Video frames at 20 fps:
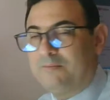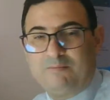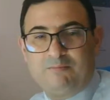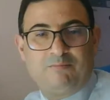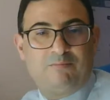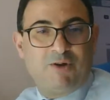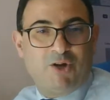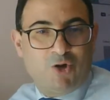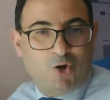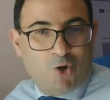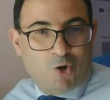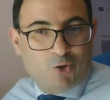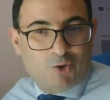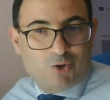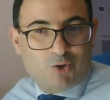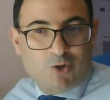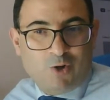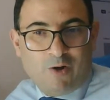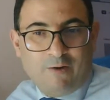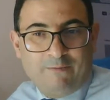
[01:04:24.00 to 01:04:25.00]

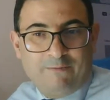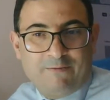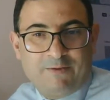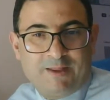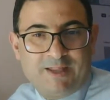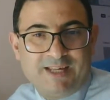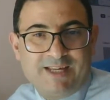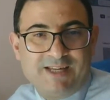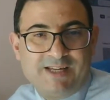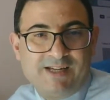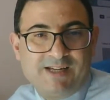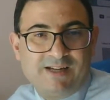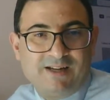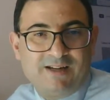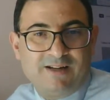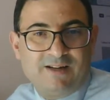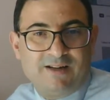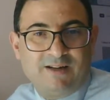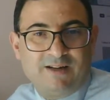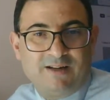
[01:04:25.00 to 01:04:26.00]
because of the,
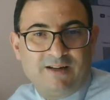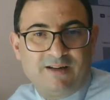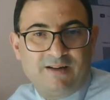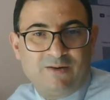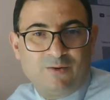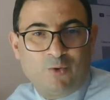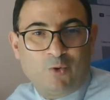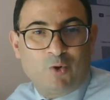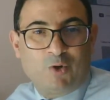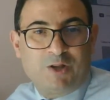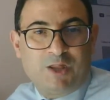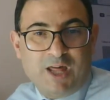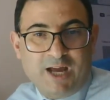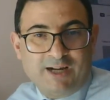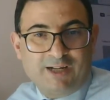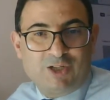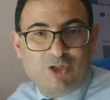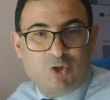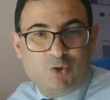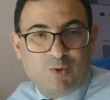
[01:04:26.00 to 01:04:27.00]
or
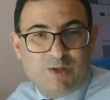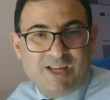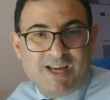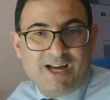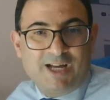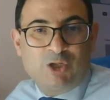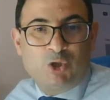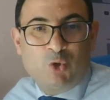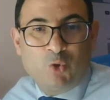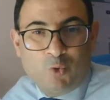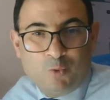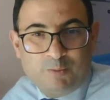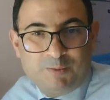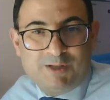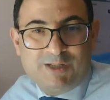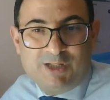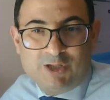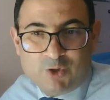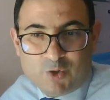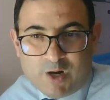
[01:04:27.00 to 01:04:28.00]
thanks to the
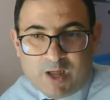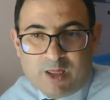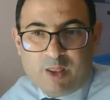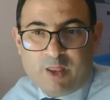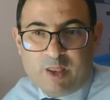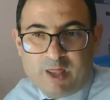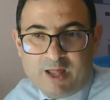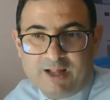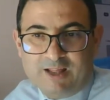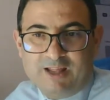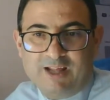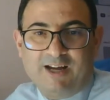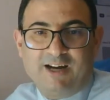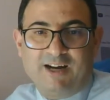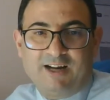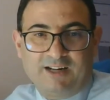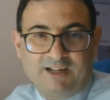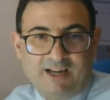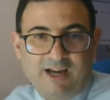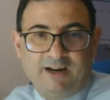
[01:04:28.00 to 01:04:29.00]
assumed strength that they
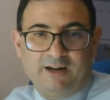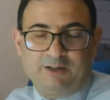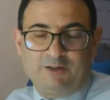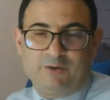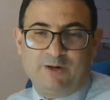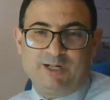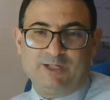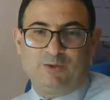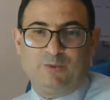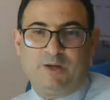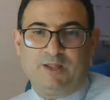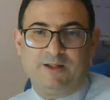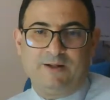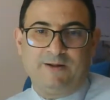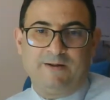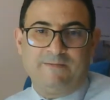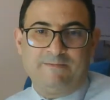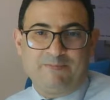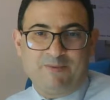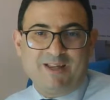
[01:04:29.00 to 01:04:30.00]
are characterized with.
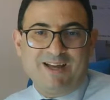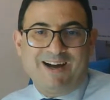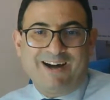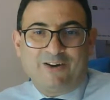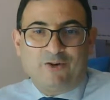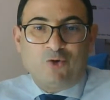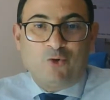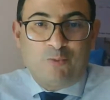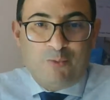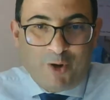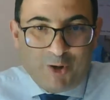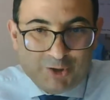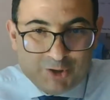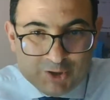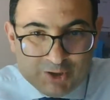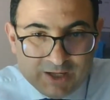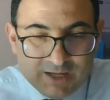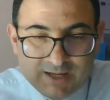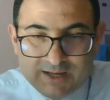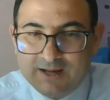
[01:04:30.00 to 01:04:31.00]
They are
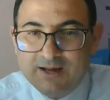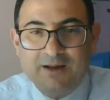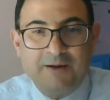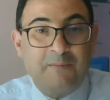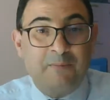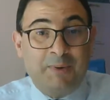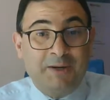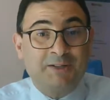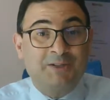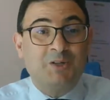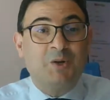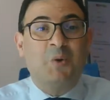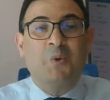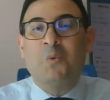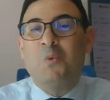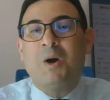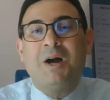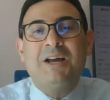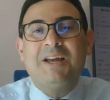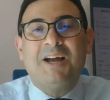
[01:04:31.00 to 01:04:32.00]
robust. But
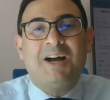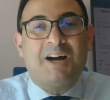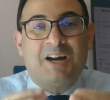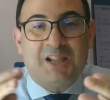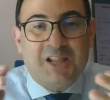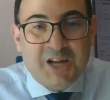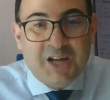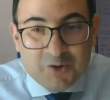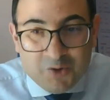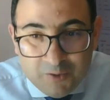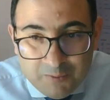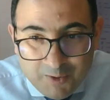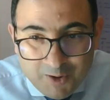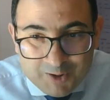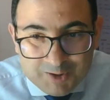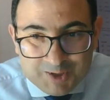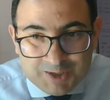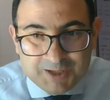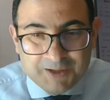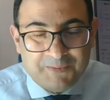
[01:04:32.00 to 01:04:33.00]
why are they
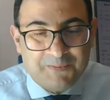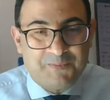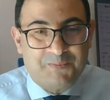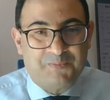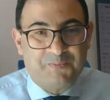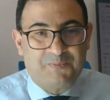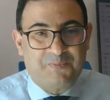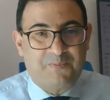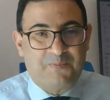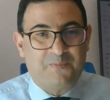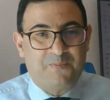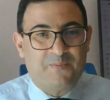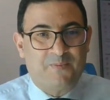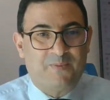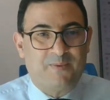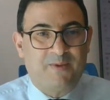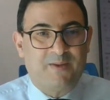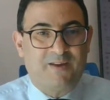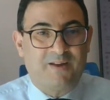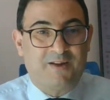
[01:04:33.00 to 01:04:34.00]
robust?
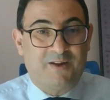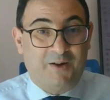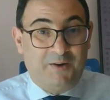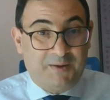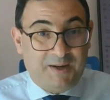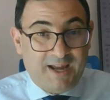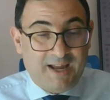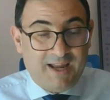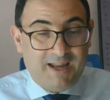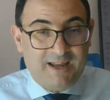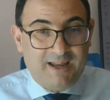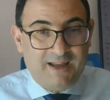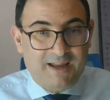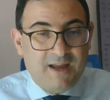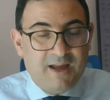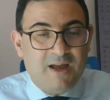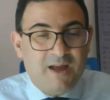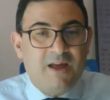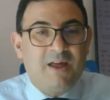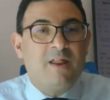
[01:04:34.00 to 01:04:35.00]
Okay,
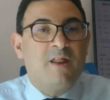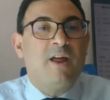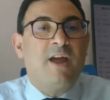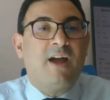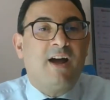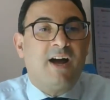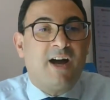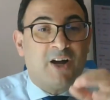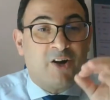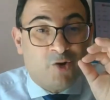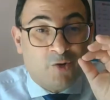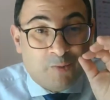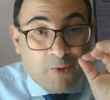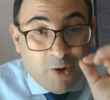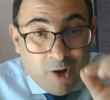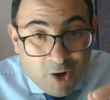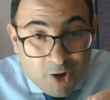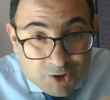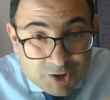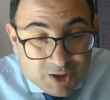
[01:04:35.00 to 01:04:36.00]
they are
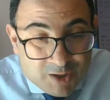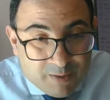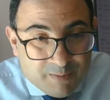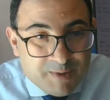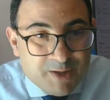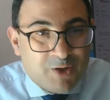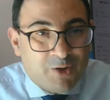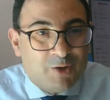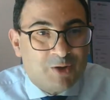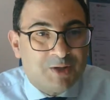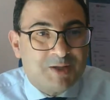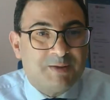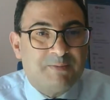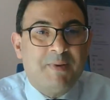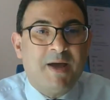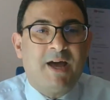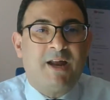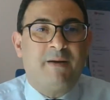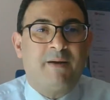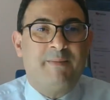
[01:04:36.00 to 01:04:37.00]
robust because
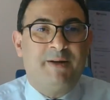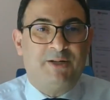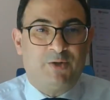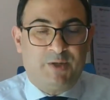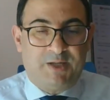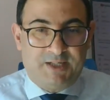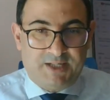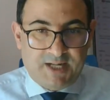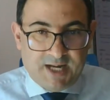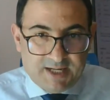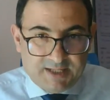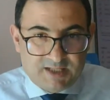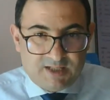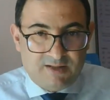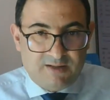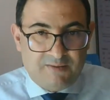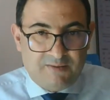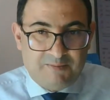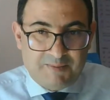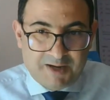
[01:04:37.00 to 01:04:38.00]
parametric
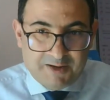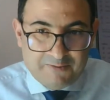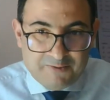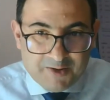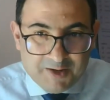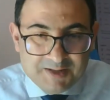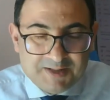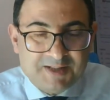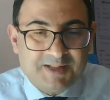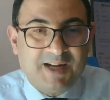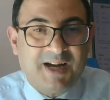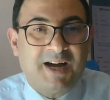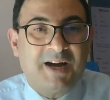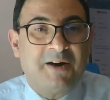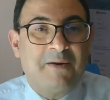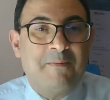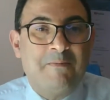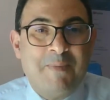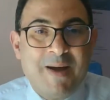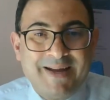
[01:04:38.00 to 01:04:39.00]
tests, my friends,
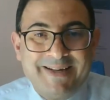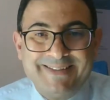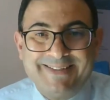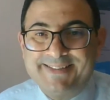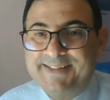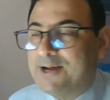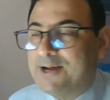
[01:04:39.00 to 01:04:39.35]
are based